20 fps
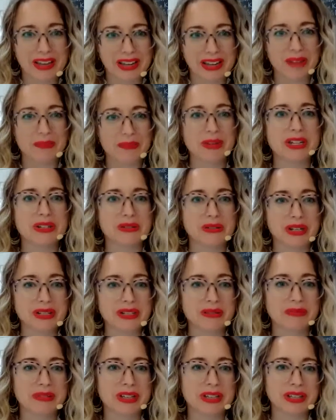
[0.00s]
am I doing
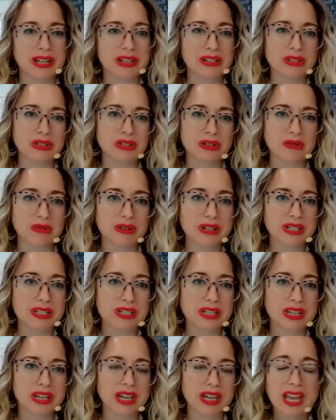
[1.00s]
something that's too
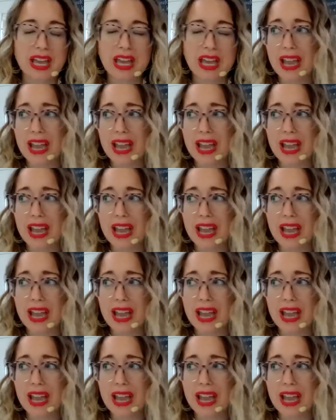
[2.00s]
risky?